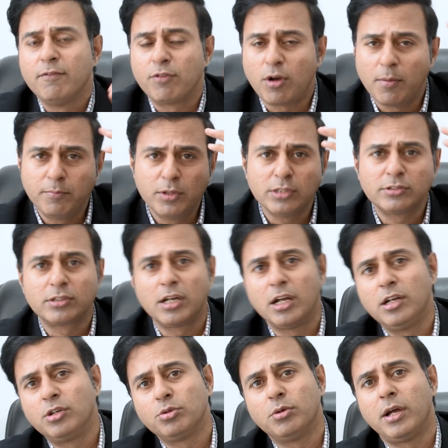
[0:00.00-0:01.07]
from the
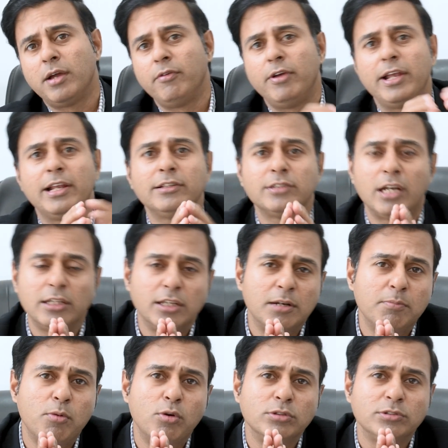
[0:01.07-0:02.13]
skull to various other
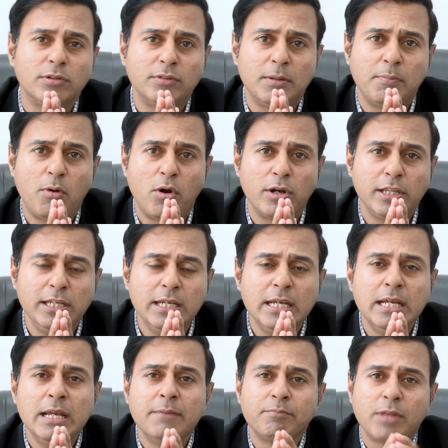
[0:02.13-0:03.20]
bones of the body.
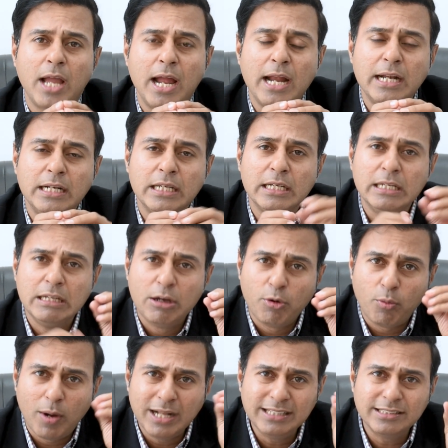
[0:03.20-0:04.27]
And
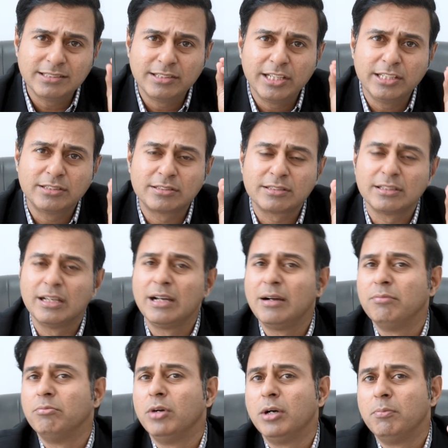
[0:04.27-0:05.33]
once these
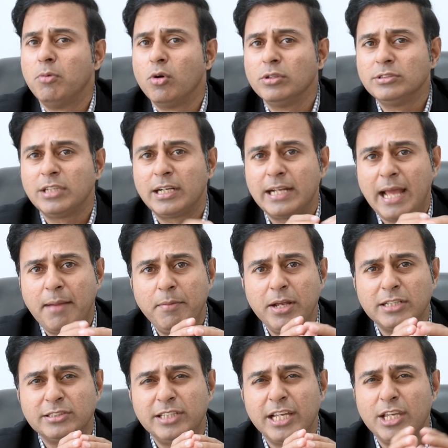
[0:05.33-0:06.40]
bones are
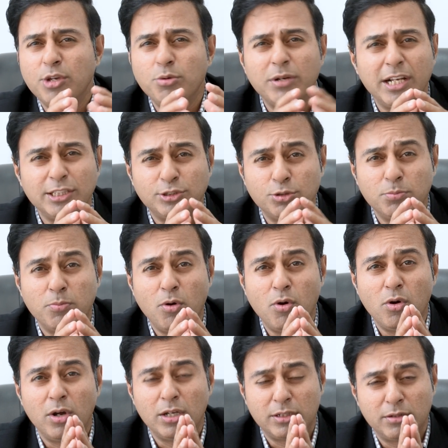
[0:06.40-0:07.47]
damaged, they give rise to
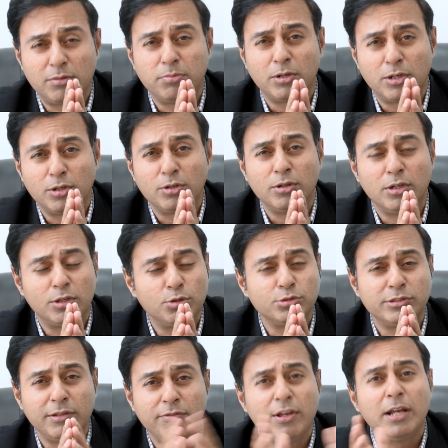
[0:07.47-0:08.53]

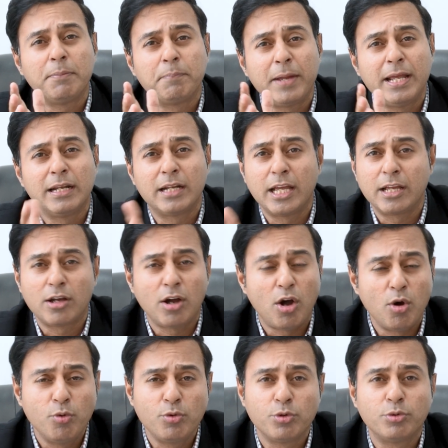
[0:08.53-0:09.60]
severe pain, like
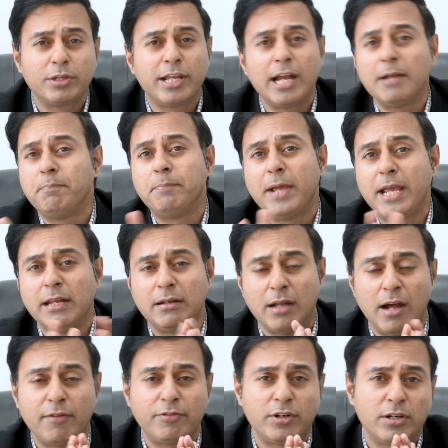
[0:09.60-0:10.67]
how you would get pain
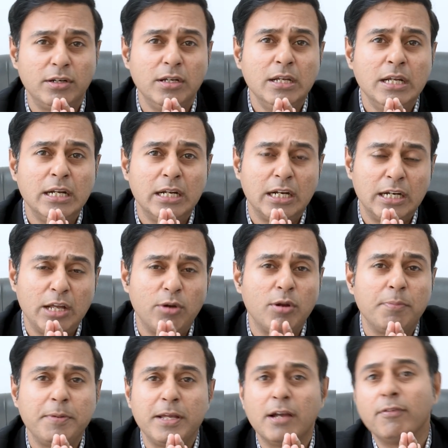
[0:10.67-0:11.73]
after
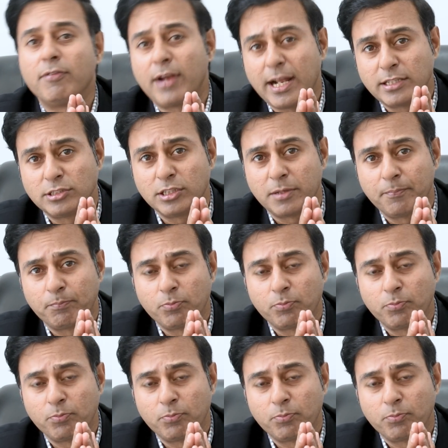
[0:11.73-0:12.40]
developing a fracture.